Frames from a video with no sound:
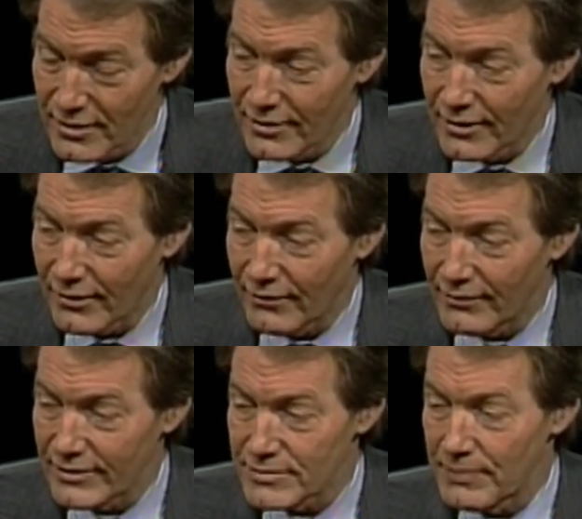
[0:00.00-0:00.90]
You know,
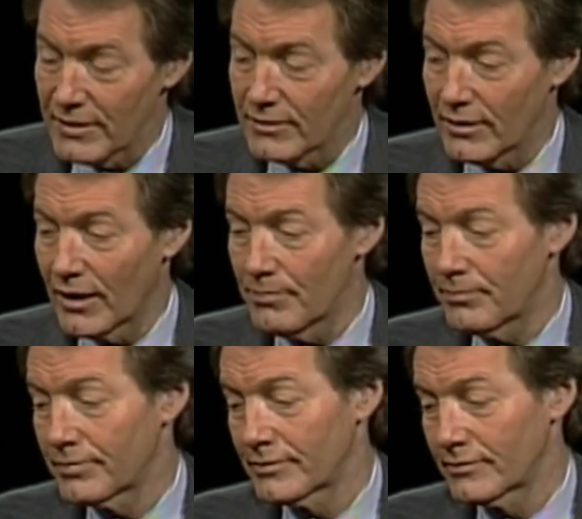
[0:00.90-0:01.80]
it's been up,
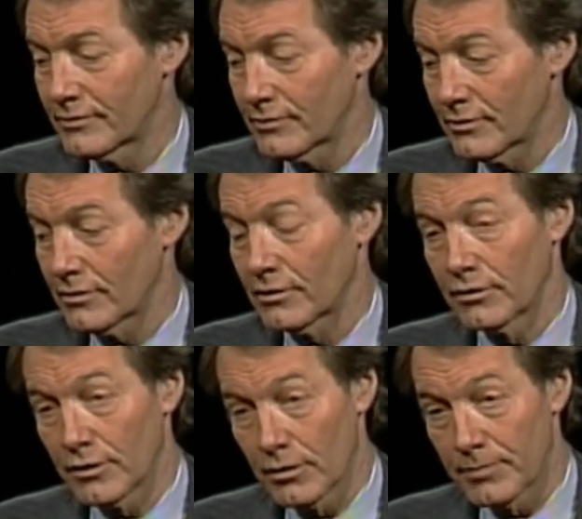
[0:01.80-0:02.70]
a little